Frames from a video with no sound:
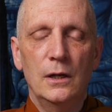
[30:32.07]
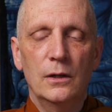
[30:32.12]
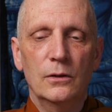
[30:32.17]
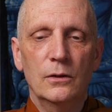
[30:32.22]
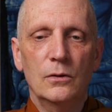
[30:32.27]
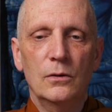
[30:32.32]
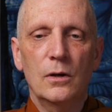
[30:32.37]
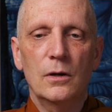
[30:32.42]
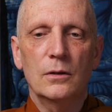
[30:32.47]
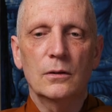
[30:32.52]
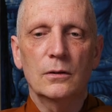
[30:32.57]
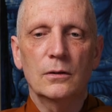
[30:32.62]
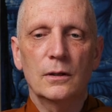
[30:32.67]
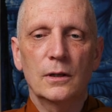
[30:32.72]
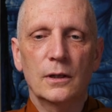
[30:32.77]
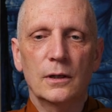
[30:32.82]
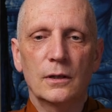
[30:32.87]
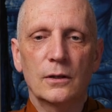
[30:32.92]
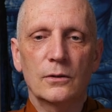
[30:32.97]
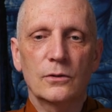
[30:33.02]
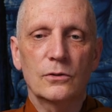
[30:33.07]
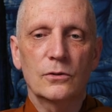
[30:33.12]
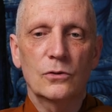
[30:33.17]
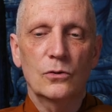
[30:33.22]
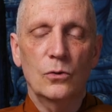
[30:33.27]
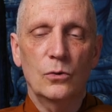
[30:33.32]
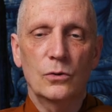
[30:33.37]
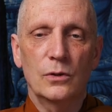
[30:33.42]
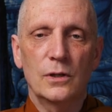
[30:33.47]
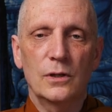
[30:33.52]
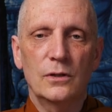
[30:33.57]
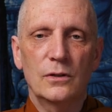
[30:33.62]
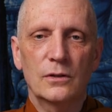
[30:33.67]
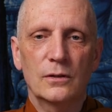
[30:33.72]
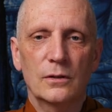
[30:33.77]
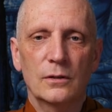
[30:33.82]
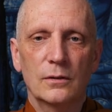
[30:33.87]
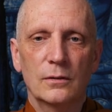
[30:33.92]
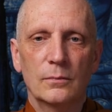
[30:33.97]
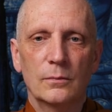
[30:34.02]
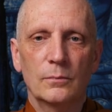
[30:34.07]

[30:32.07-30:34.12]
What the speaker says: There are stories,